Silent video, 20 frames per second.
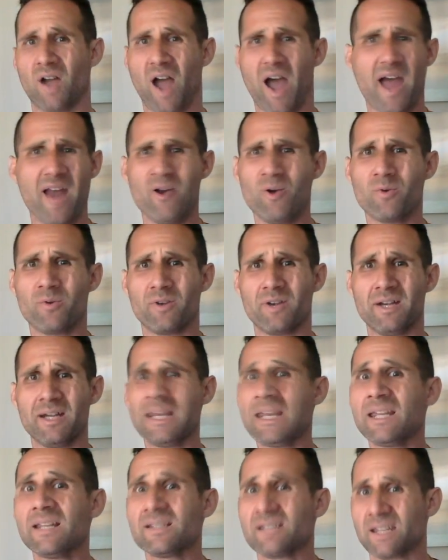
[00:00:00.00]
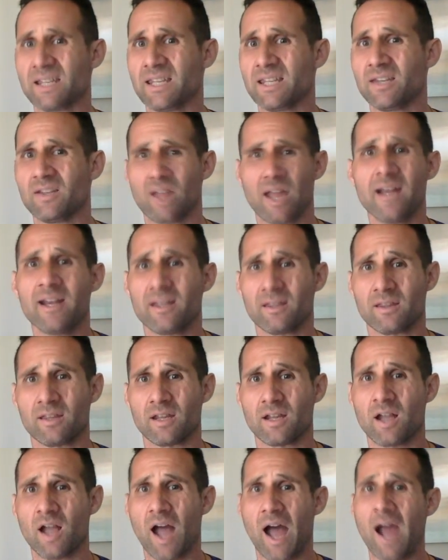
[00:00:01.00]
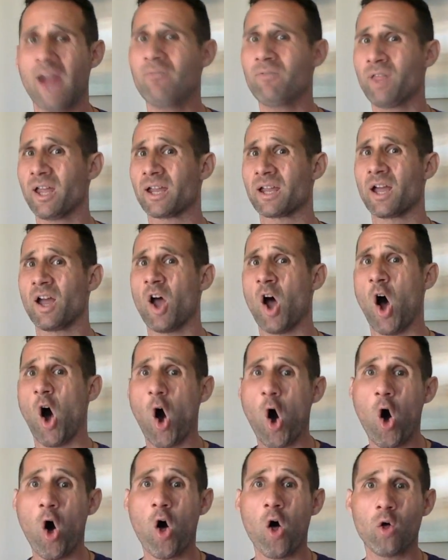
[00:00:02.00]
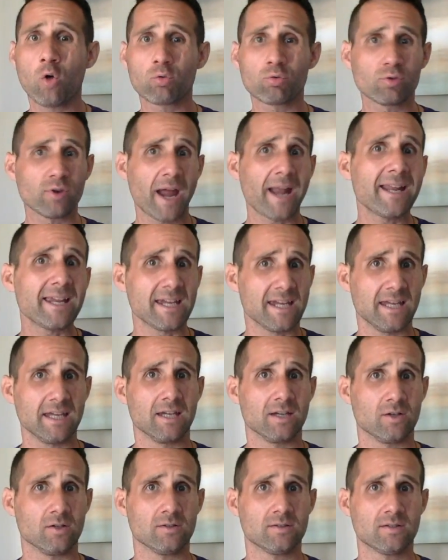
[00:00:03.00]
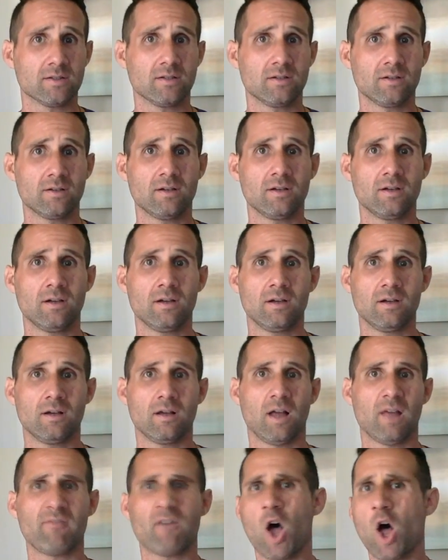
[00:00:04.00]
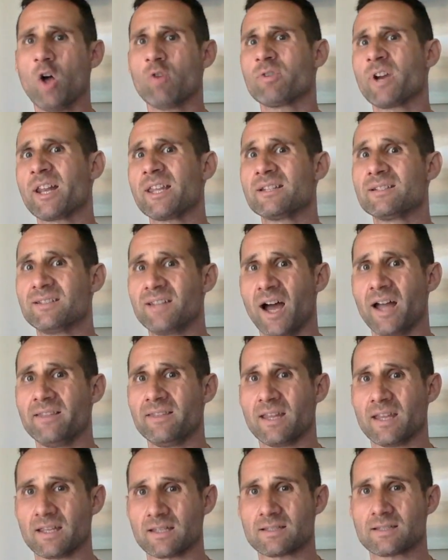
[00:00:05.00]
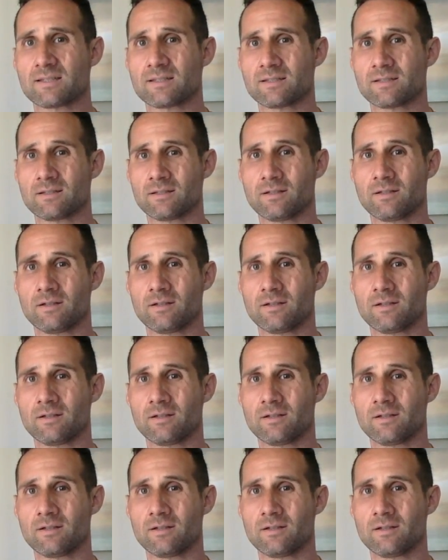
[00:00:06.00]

I don't need to heal anything. I've, like, already healed. I've already done this.